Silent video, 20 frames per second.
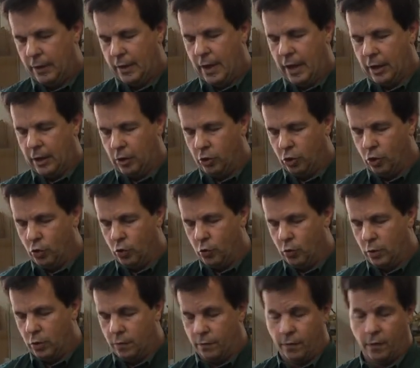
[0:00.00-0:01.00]
That glue
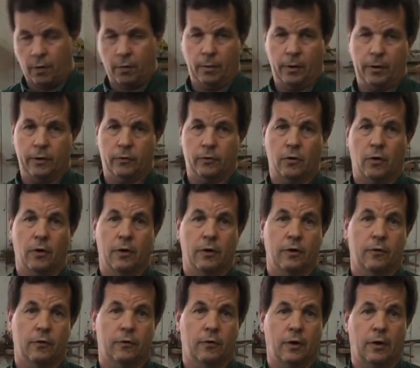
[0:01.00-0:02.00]
will have already
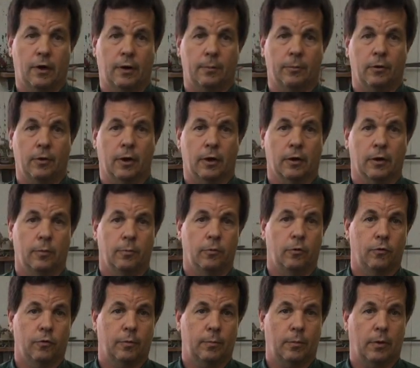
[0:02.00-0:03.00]
started to set up. You're not going to
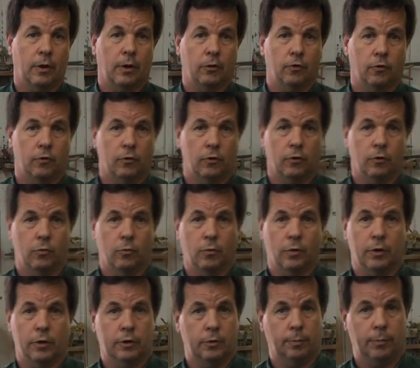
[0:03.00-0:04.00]
move it much, so you
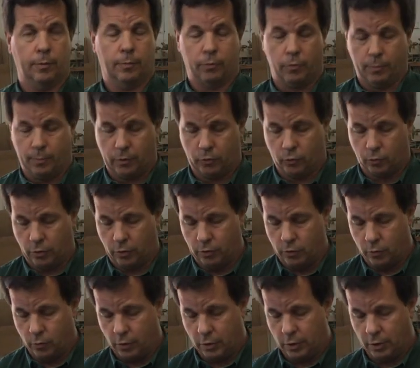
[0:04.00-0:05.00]
want it to be pretty much where
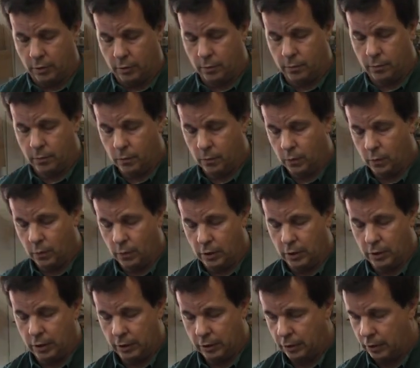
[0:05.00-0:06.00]
you want it
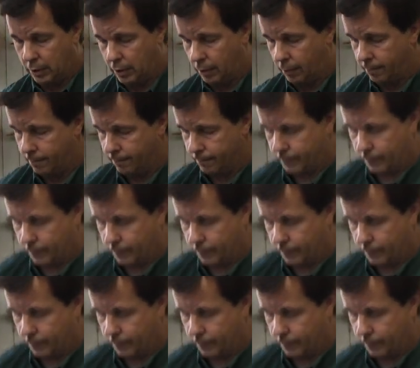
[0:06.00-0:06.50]
when you get there.